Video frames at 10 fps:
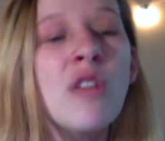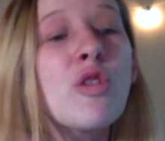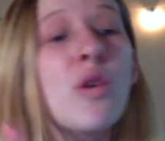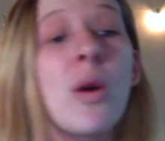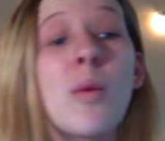
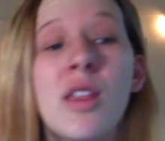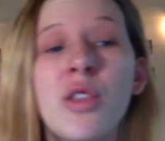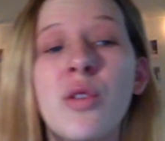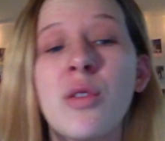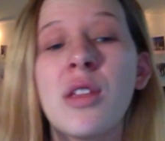So I
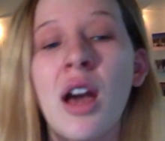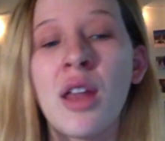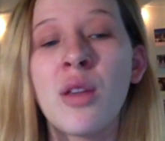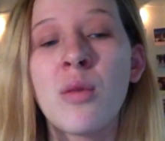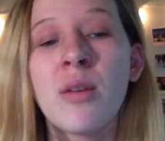went through the
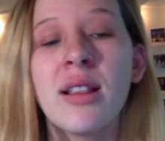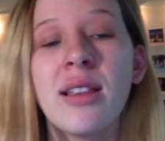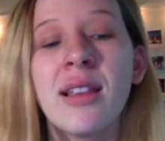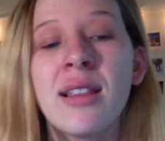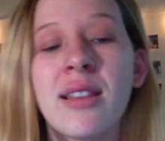other
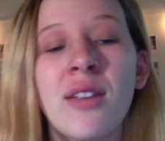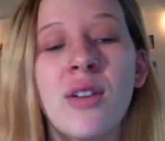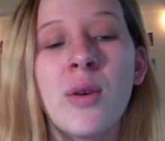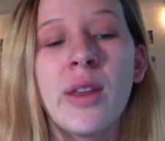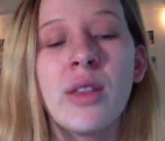ones instead
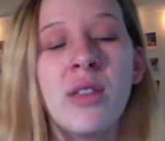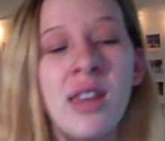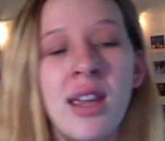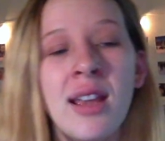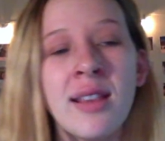of going through
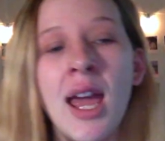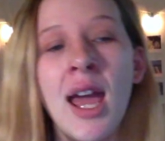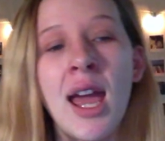these.